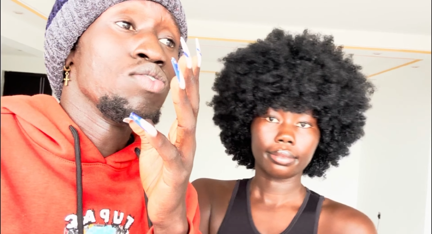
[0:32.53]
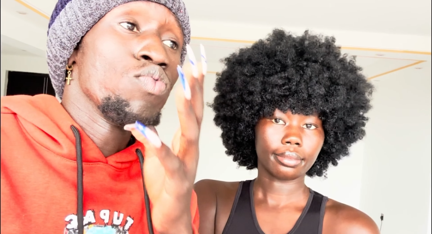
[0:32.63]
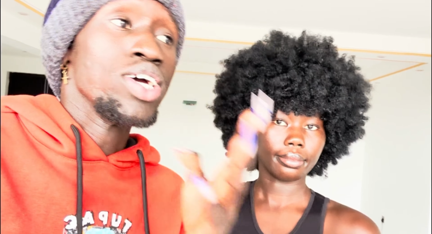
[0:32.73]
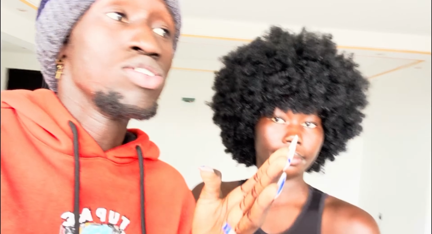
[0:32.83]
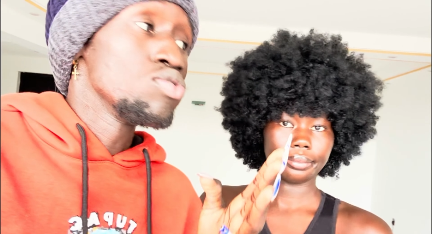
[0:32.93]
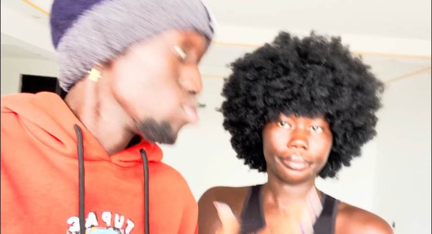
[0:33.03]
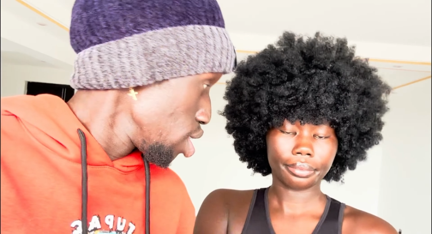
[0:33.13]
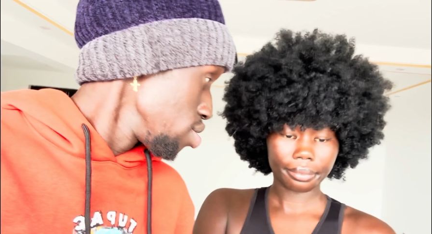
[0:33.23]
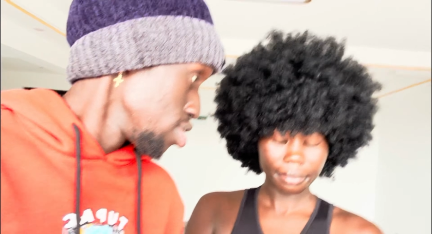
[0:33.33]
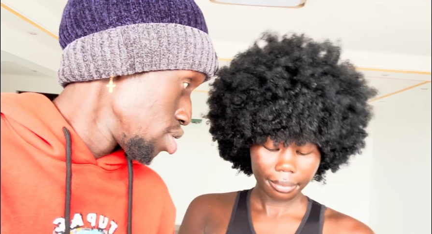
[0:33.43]
Speaker 1: went to
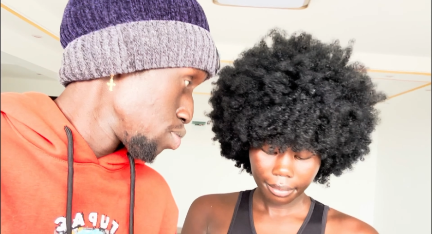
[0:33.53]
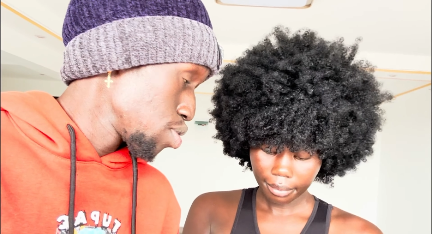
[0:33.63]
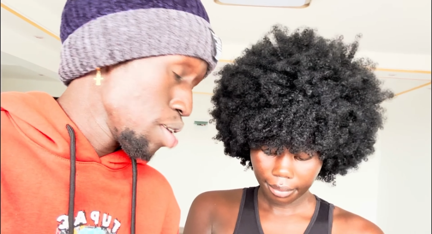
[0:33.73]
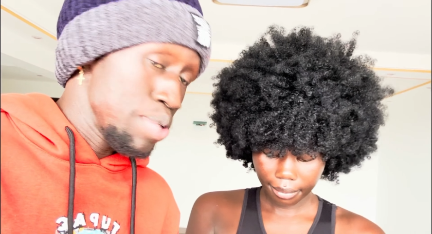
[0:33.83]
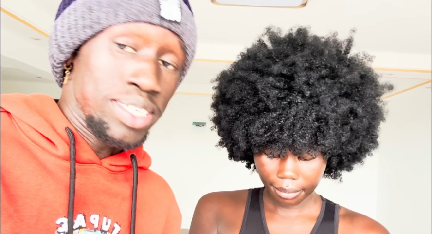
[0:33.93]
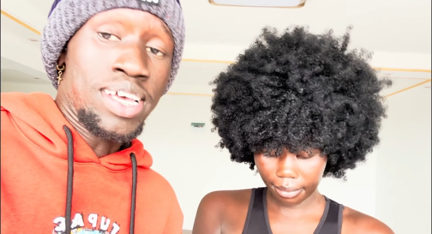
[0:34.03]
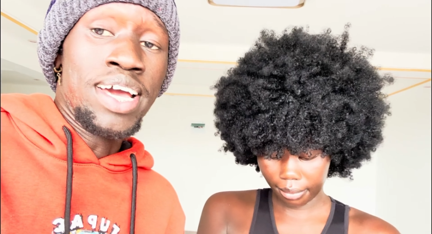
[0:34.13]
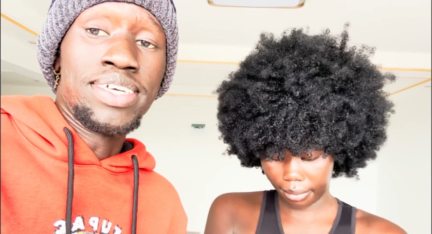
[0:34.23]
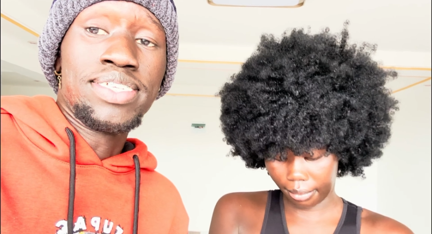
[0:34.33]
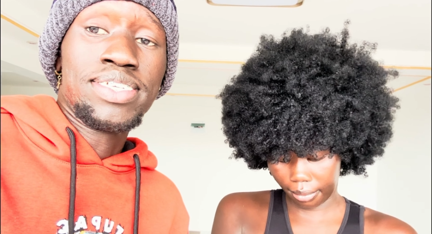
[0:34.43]
2,000 subscribers,
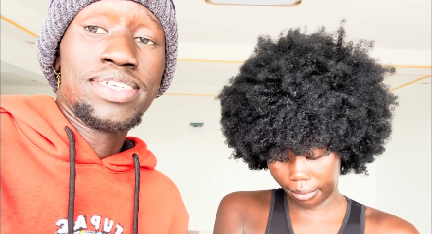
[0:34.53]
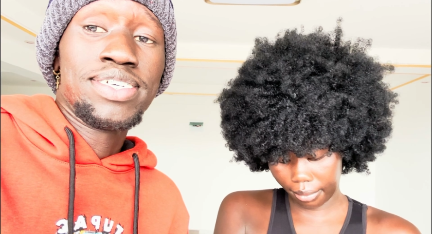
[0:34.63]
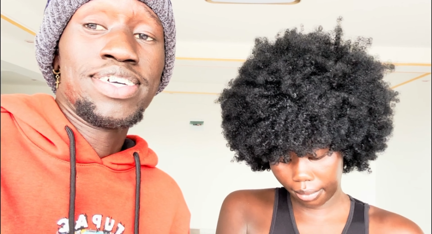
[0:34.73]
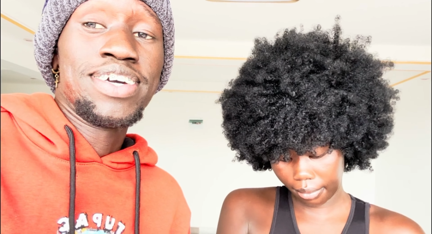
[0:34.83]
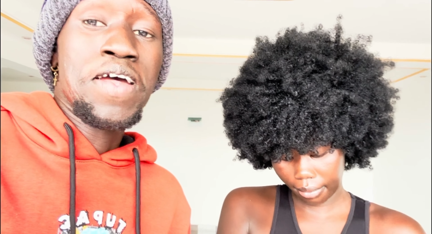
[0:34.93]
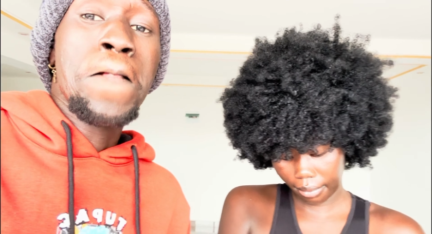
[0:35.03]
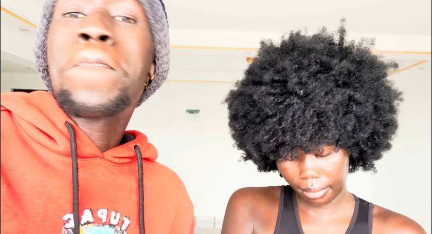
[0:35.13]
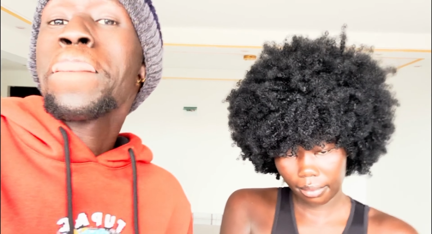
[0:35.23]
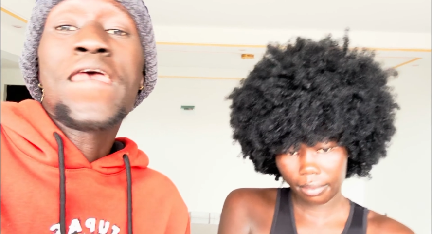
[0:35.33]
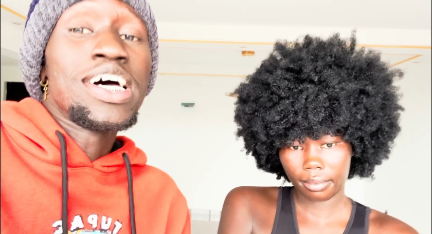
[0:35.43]
guys. Mm
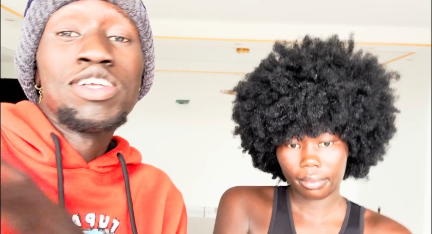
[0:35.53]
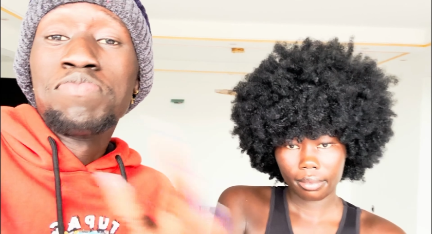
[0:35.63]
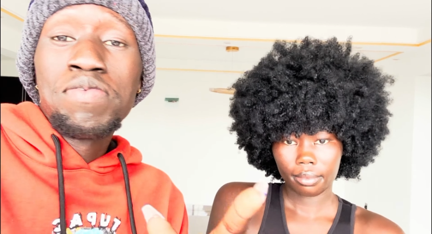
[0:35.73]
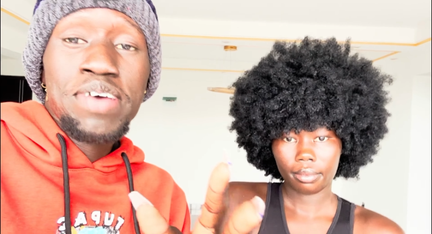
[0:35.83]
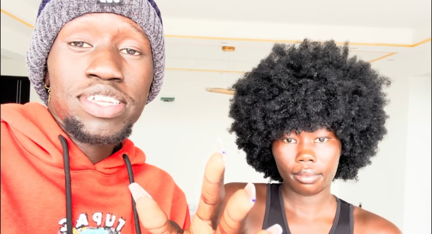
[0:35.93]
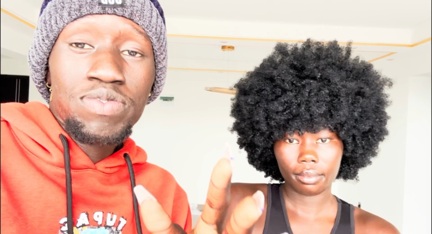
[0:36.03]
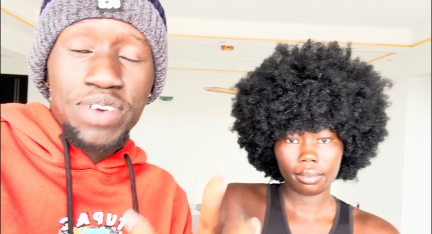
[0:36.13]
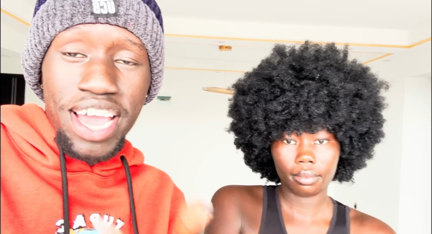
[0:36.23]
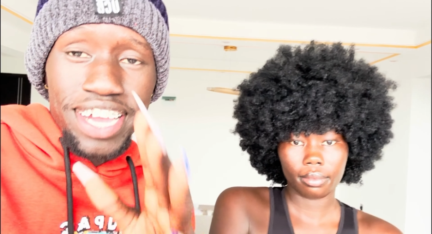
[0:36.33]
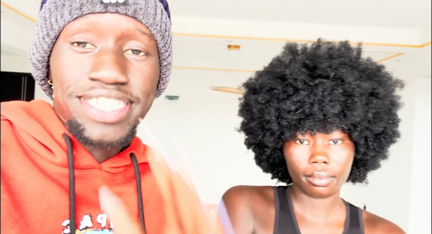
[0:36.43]
-hmm. At the moment, we
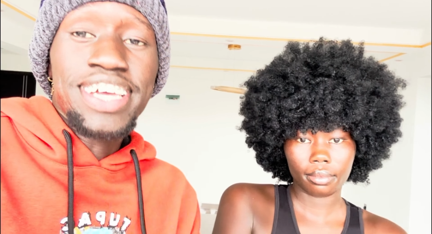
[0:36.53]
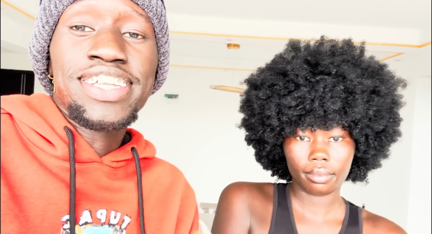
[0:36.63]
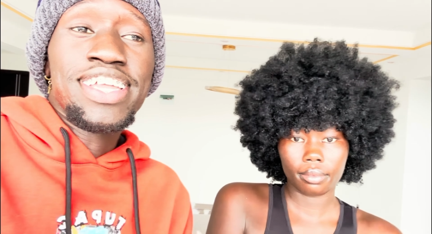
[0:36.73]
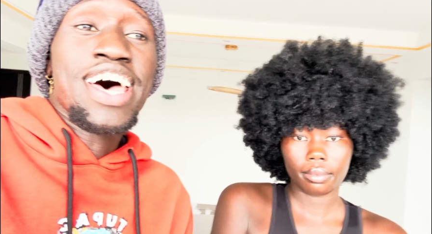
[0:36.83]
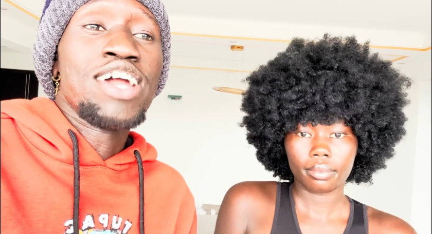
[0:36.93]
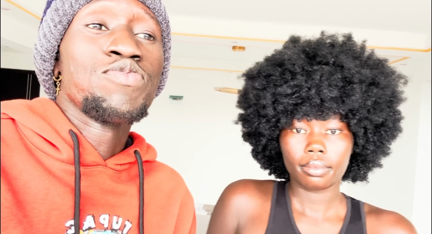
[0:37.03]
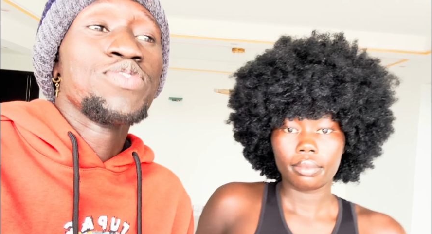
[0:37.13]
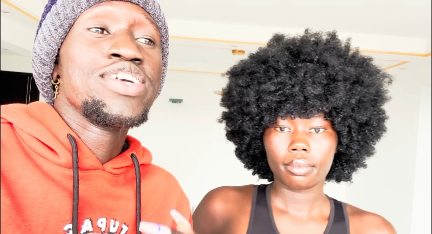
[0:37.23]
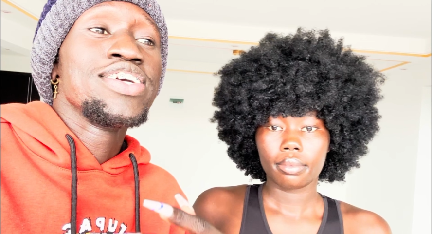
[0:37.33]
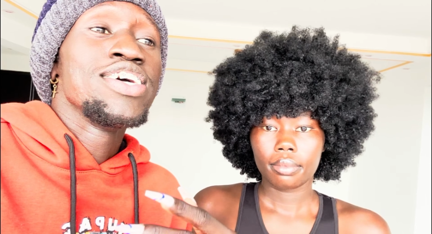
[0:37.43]
are excited and
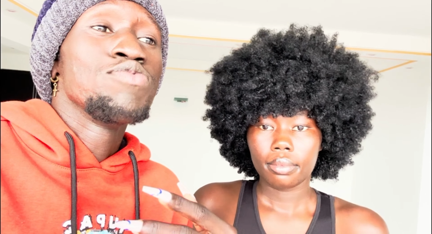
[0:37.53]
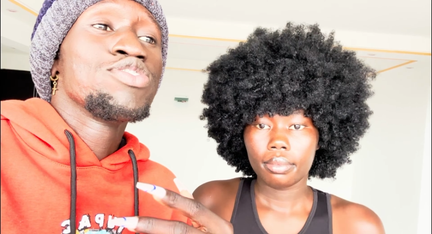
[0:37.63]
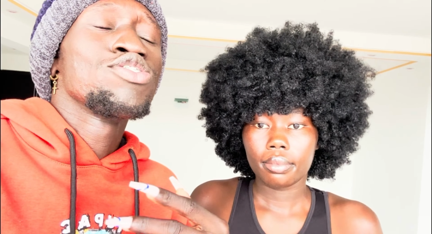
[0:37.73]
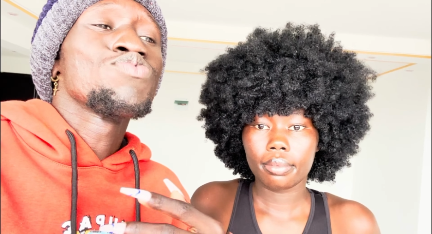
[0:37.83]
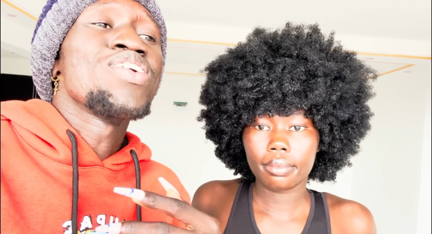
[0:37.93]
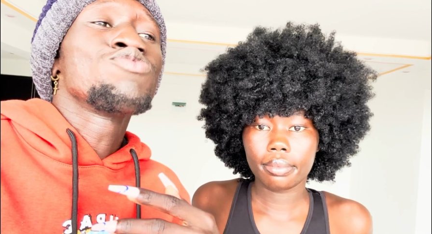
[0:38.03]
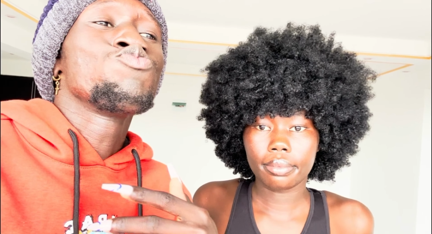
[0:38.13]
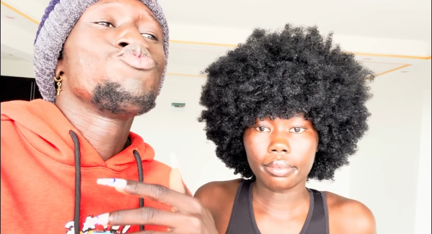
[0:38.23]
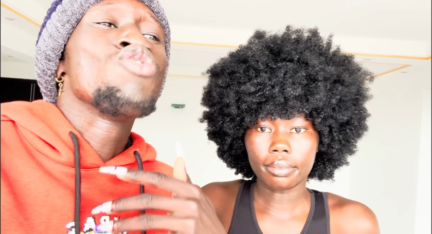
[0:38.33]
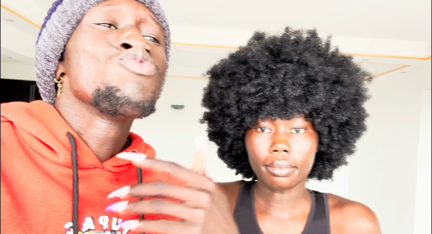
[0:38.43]
we, we just want to
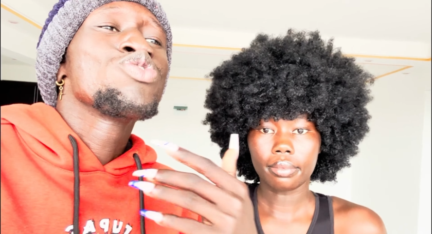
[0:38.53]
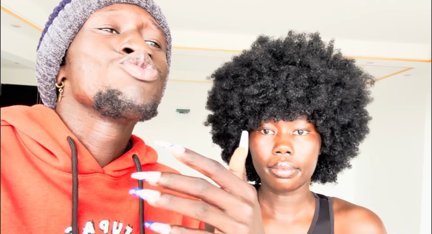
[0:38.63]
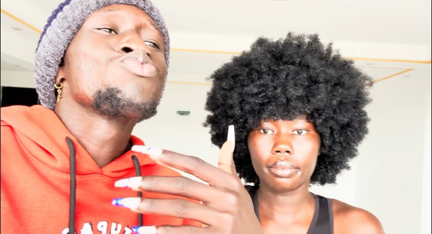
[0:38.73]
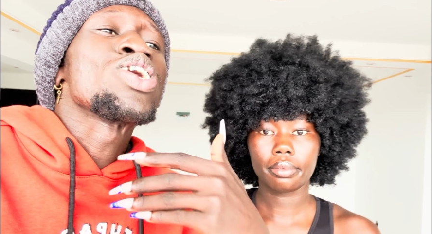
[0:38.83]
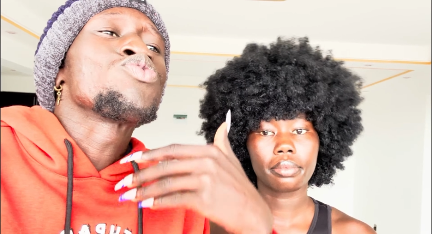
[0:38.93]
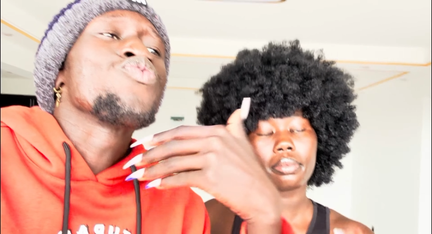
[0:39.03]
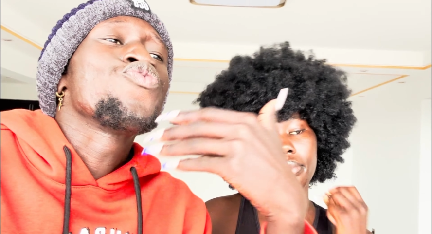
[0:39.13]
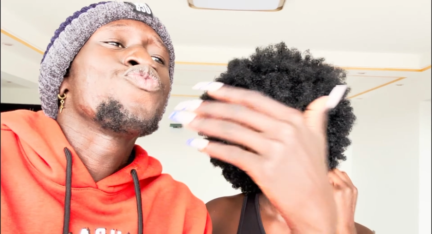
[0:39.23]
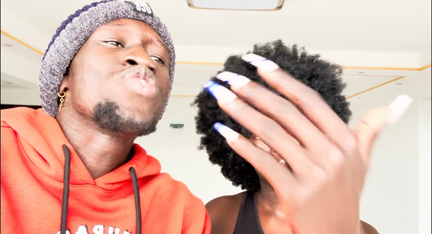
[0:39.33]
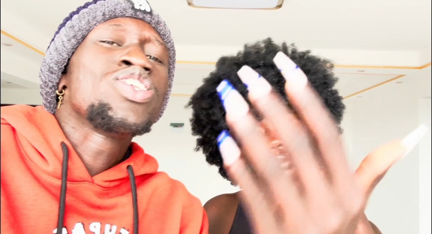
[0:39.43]
we just want to
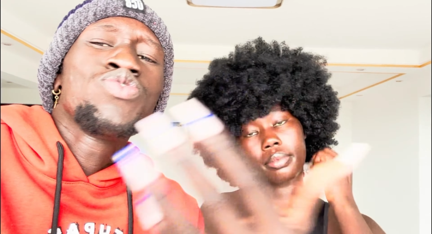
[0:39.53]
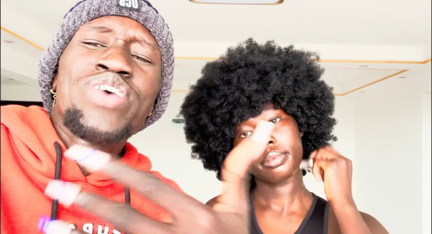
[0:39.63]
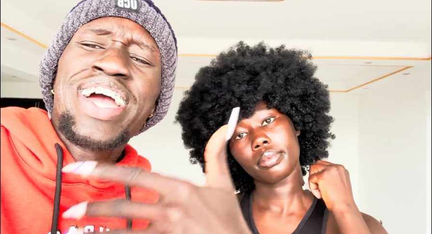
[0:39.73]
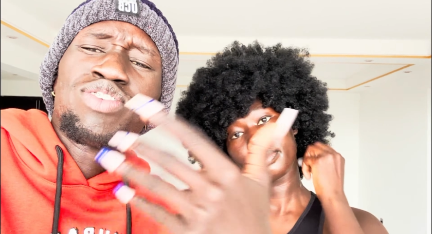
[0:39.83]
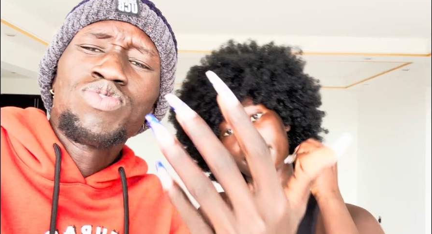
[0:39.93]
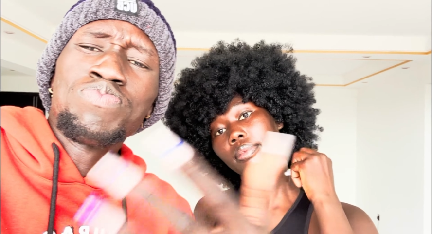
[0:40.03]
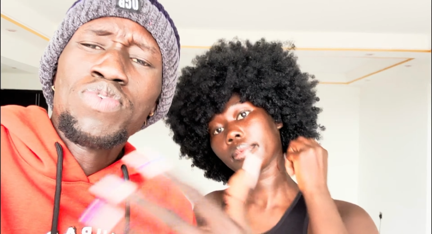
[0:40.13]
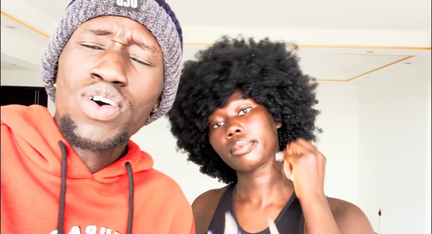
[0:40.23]
feed you guys with more